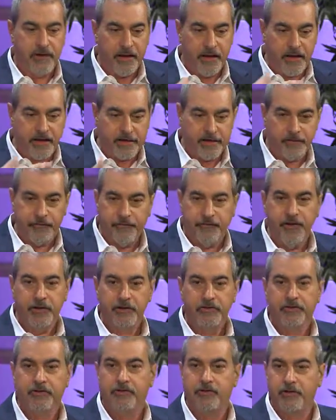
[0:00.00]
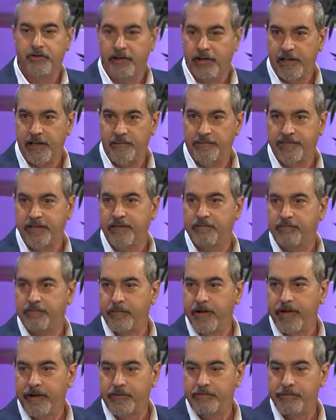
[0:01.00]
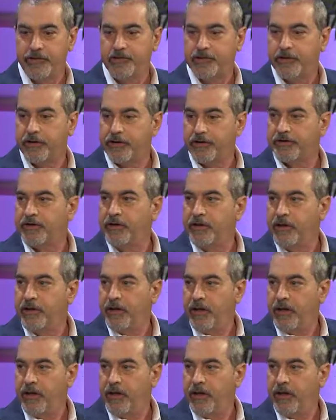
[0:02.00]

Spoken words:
as the field develops and matures,